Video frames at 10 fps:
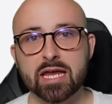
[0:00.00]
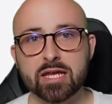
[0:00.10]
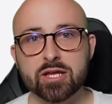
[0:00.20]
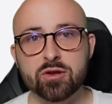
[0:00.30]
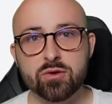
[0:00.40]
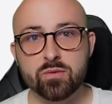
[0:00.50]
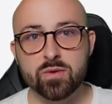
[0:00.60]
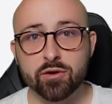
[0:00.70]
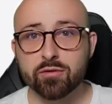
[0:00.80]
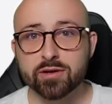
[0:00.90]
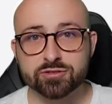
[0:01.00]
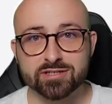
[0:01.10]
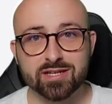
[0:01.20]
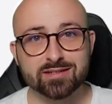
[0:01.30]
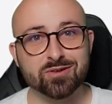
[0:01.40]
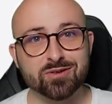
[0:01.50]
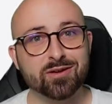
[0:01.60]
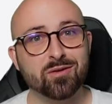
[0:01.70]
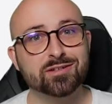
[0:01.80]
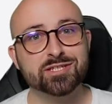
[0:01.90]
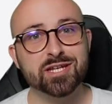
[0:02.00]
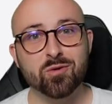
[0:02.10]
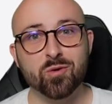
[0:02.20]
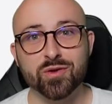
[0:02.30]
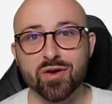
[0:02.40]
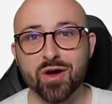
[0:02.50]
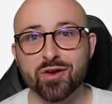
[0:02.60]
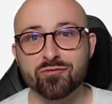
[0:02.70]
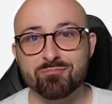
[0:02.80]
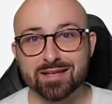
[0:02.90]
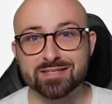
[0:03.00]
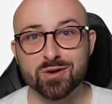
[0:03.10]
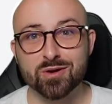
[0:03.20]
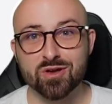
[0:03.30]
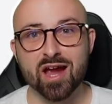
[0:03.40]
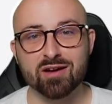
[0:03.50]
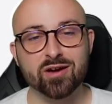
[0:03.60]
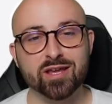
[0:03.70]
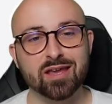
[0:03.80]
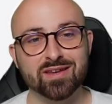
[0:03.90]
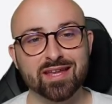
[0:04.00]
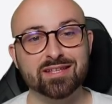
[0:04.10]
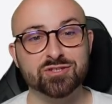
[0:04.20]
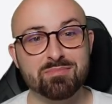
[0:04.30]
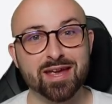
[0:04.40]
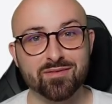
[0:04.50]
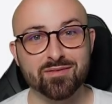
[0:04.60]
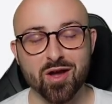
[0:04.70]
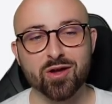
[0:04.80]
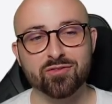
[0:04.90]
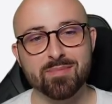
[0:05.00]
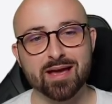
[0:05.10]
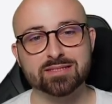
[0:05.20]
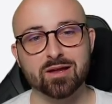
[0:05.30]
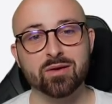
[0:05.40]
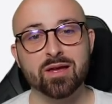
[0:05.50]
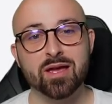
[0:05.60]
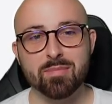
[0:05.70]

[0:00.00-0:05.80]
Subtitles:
If you're interested in psychology or you've heard of Maslow's hierarchy of needs, you may have heard of Maslow.